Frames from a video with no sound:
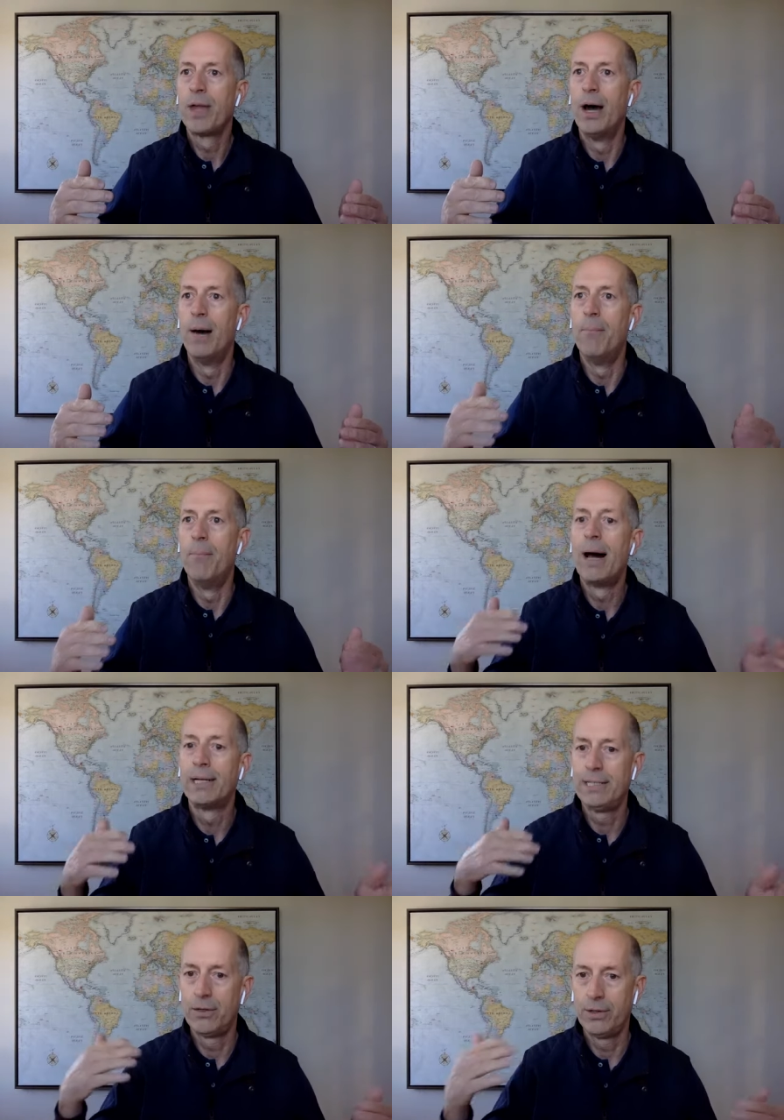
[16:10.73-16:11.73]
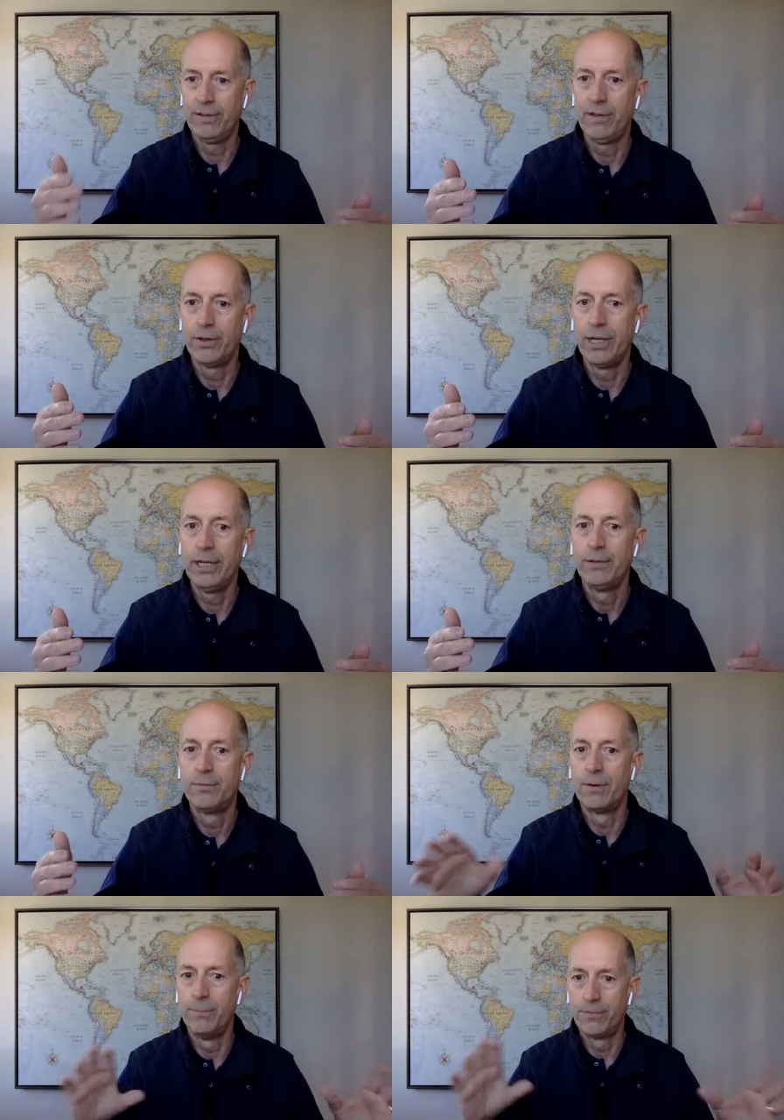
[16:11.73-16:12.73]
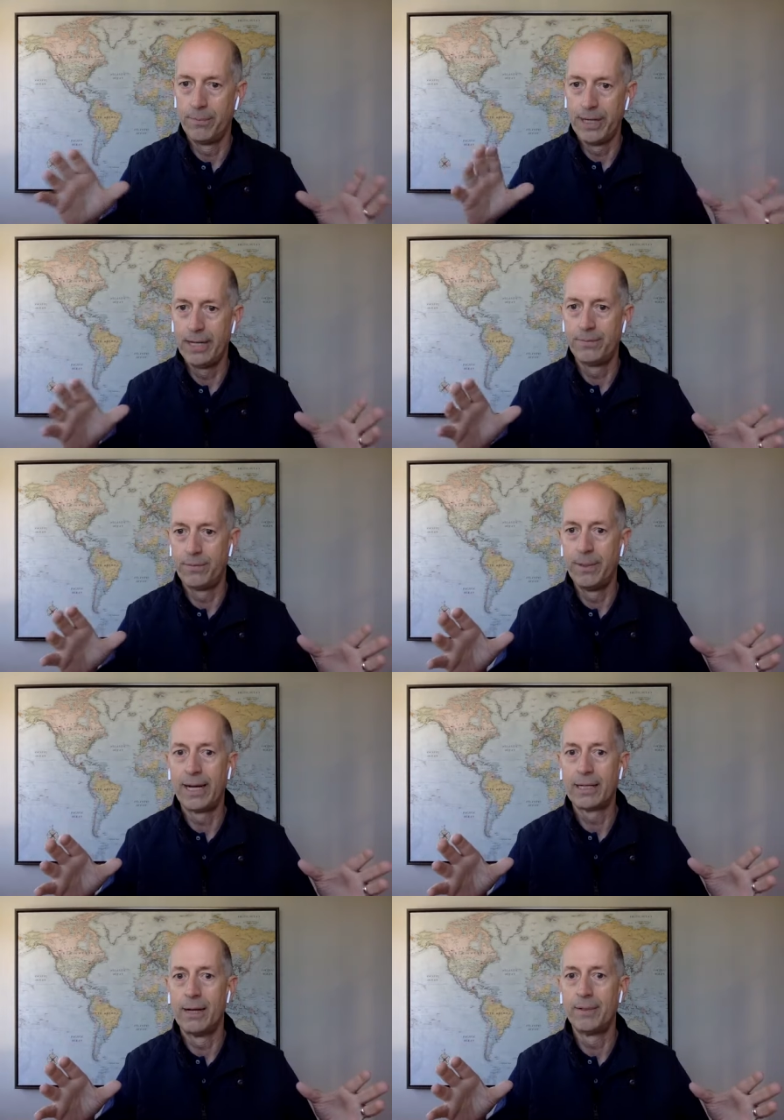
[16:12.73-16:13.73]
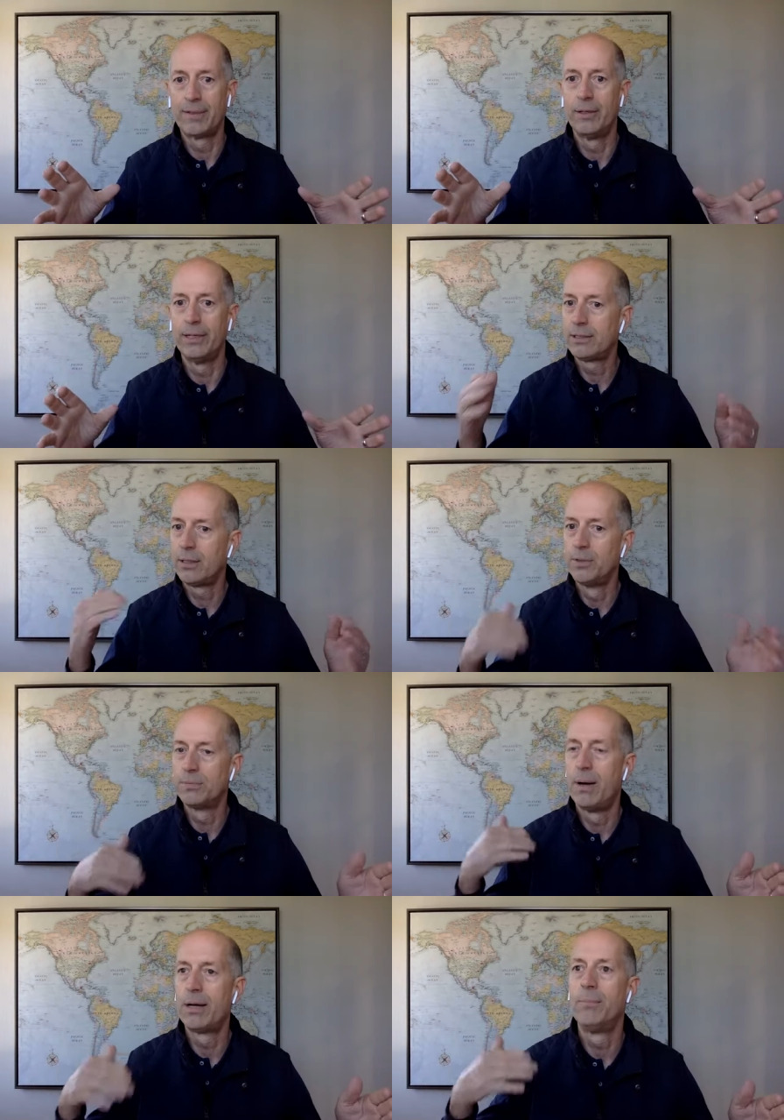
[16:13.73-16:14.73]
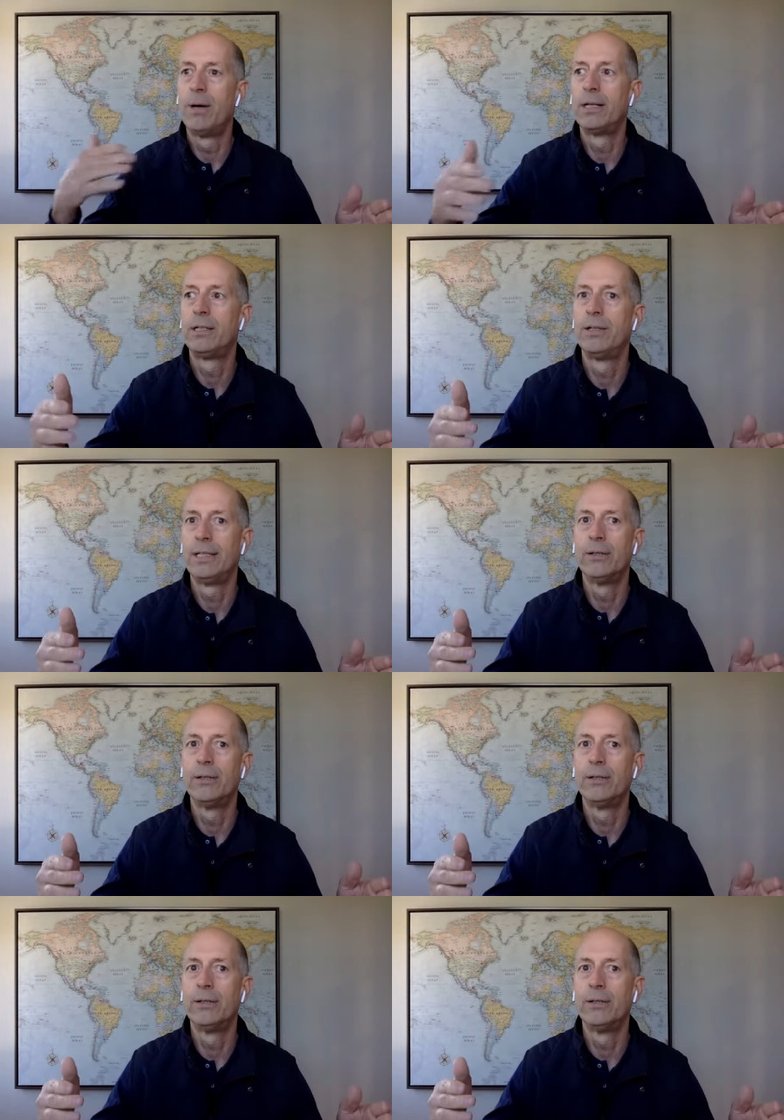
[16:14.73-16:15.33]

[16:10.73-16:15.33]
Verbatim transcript: uh, monetary theory from from an from an economic theory that's almost modern monetary mm-hmm.